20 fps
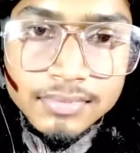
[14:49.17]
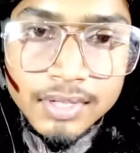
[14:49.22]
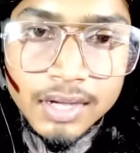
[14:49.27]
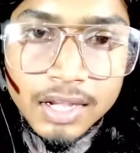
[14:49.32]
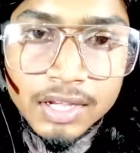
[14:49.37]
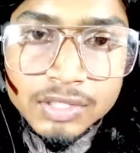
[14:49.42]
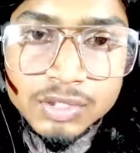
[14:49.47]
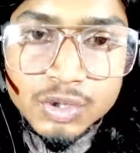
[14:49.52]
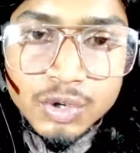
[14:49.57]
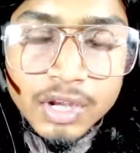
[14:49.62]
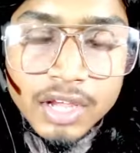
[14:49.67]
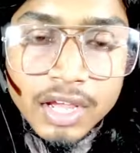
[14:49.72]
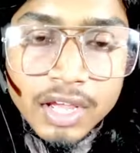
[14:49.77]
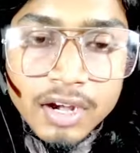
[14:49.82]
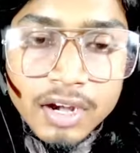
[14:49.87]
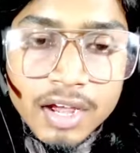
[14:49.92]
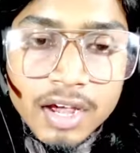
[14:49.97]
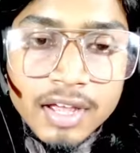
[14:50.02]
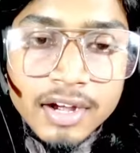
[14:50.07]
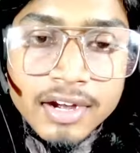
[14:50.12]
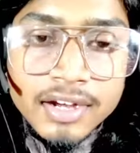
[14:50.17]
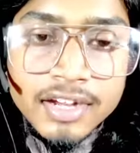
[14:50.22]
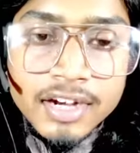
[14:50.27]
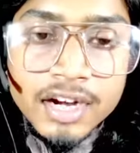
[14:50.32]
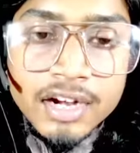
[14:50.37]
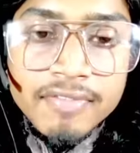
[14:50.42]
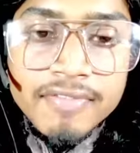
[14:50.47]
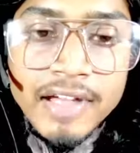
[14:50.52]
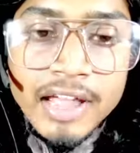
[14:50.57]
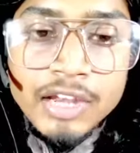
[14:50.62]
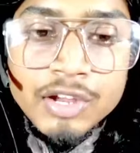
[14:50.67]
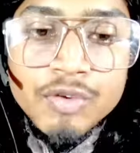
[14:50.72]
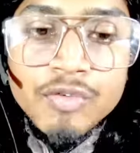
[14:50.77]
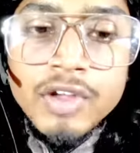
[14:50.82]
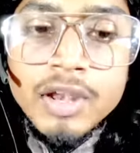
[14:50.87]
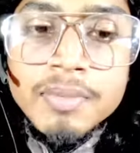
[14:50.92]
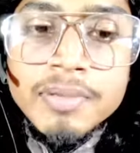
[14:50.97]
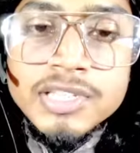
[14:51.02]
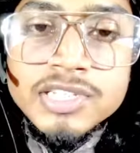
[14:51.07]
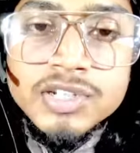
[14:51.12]
So here return value
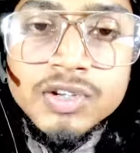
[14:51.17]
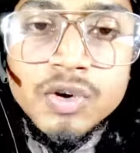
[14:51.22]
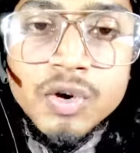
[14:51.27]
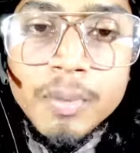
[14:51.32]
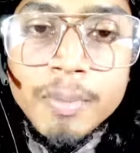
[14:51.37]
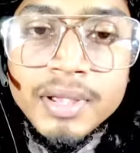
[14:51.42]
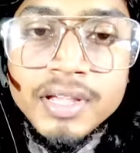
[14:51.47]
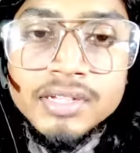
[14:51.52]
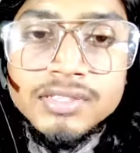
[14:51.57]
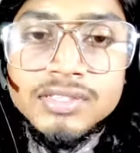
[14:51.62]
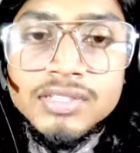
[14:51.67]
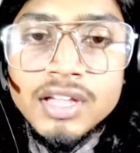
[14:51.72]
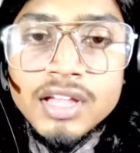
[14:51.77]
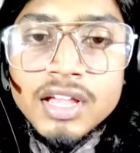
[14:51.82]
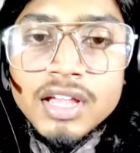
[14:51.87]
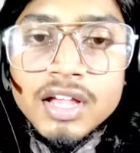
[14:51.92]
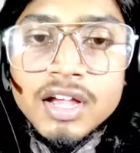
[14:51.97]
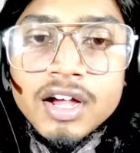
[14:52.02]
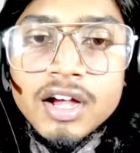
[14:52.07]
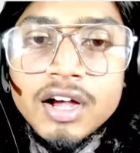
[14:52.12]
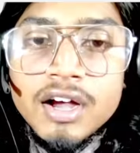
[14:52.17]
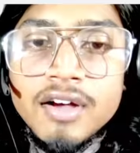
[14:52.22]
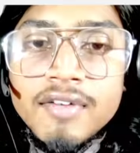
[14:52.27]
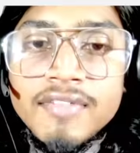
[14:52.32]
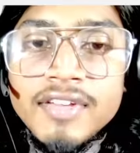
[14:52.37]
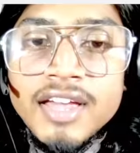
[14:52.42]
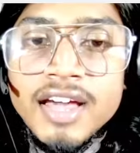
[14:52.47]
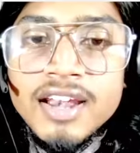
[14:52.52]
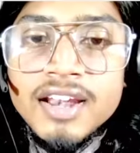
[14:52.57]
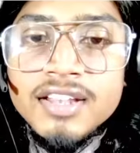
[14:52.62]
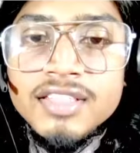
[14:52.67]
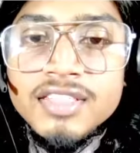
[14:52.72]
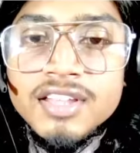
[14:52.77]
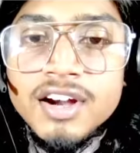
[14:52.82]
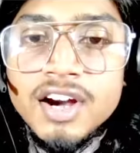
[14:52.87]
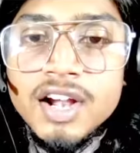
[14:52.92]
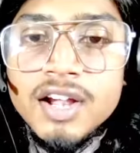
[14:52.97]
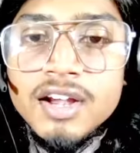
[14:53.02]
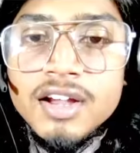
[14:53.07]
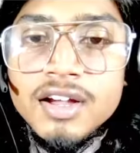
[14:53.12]
will be 0 because we are at
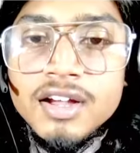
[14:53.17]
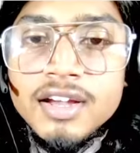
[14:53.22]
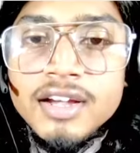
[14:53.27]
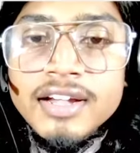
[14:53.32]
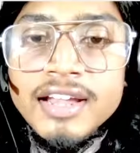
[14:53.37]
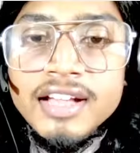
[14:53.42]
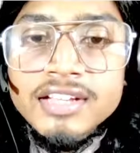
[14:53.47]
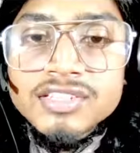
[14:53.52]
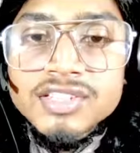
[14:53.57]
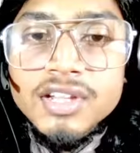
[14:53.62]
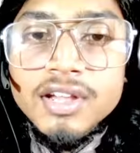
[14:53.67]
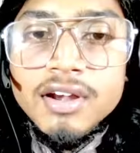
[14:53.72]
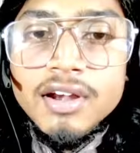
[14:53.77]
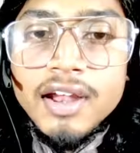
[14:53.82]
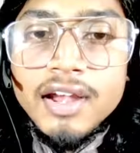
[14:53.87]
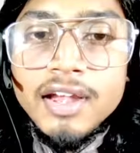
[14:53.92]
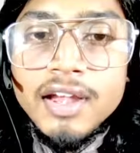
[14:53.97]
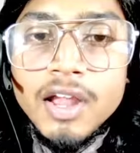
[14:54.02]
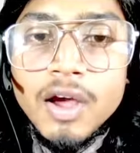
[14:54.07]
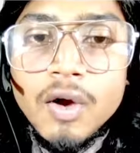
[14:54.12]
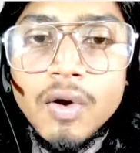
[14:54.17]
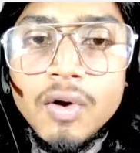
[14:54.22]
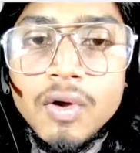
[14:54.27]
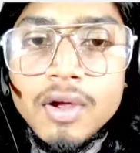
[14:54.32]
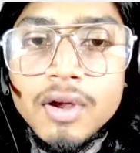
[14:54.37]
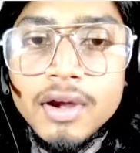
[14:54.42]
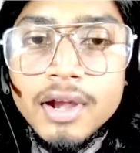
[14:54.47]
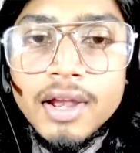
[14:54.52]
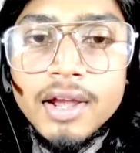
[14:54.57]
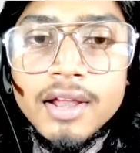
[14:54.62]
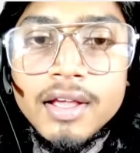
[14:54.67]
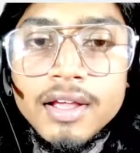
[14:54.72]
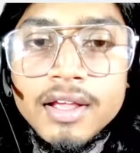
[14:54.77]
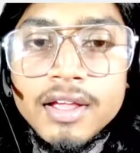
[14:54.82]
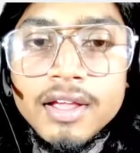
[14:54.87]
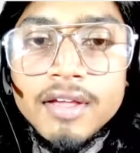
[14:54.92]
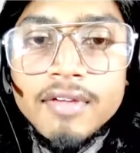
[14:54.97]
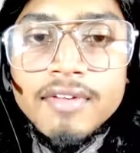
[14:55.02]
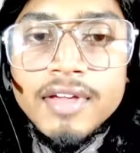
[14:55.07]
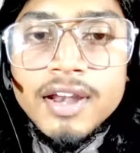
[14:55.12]
third index here right now, right?
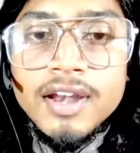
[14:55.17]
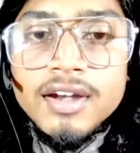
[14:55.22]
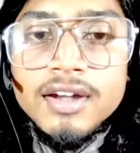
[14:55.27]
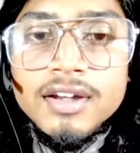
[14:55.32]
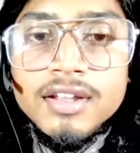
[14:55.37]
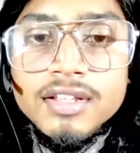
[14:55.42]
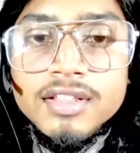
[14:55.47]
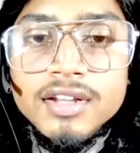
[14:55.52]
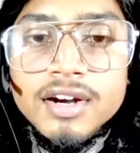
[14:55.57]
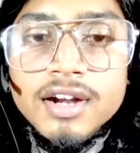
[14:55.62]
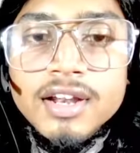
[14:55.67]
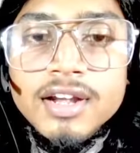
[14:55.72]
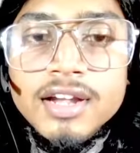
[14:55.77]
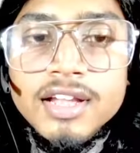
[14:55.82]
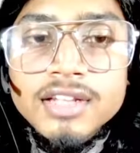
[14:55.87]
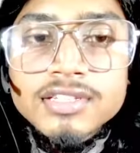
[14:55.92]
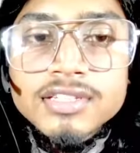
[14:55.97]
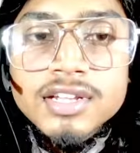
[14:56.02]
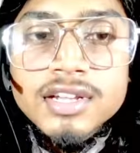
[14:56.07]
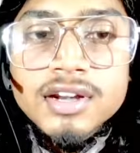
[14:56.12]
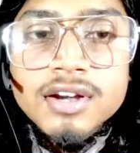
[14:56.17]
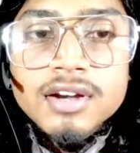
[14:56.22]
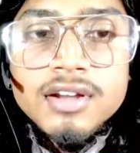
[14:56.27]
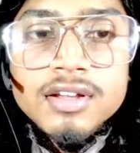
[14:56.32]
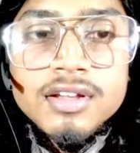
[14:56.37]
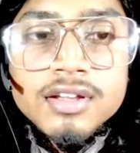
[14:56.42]
We are at third index here.